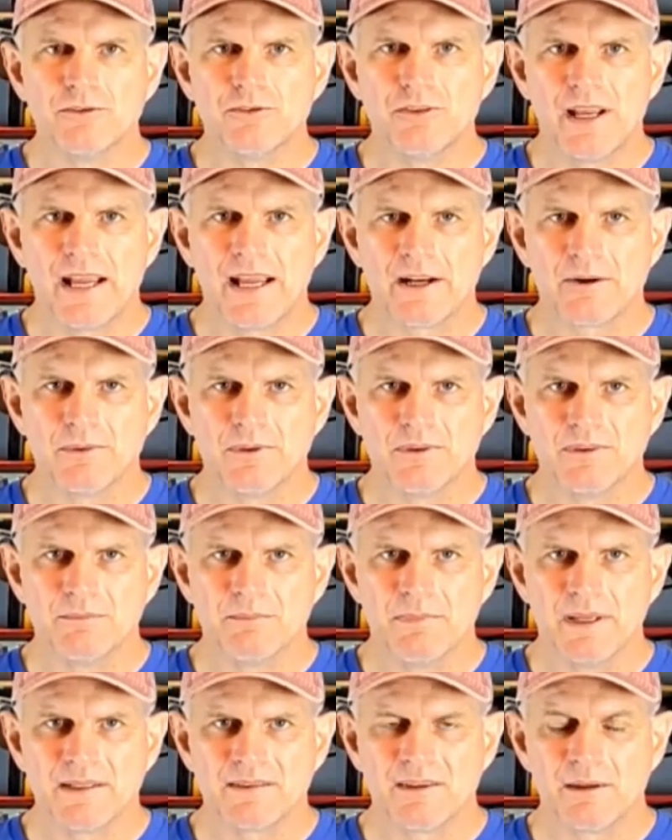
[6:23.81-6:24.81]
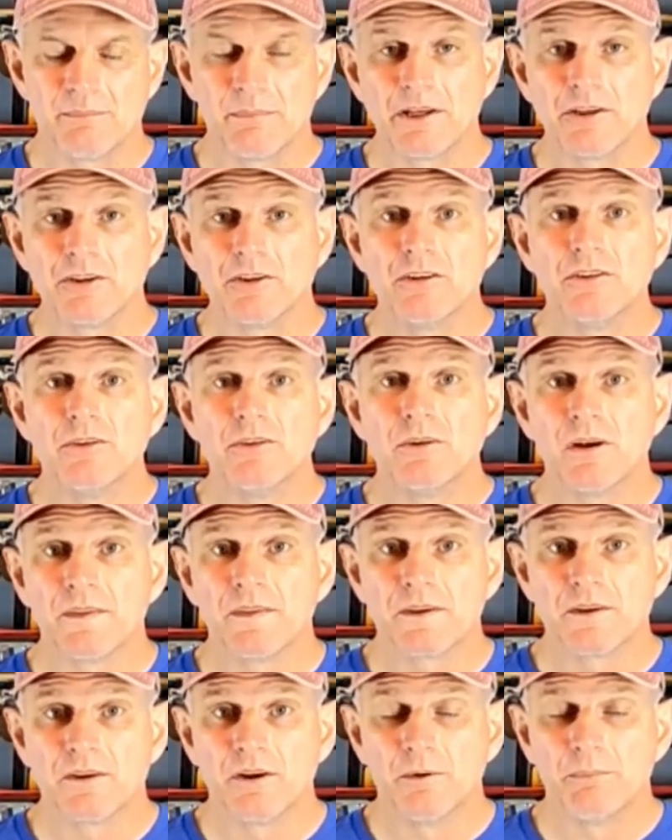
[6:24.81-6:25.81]
jack was messed up. I could do it on
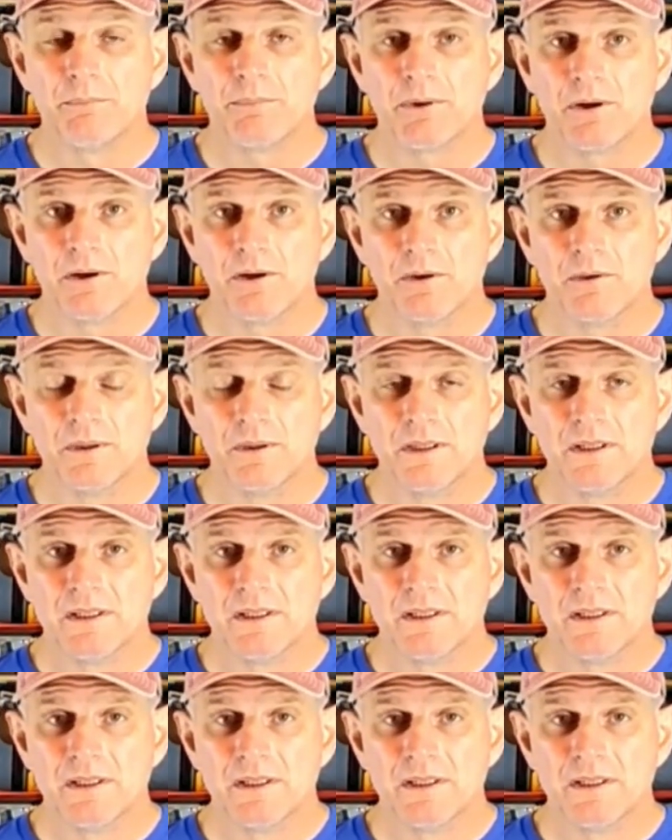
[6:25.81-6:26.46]
the GoPro,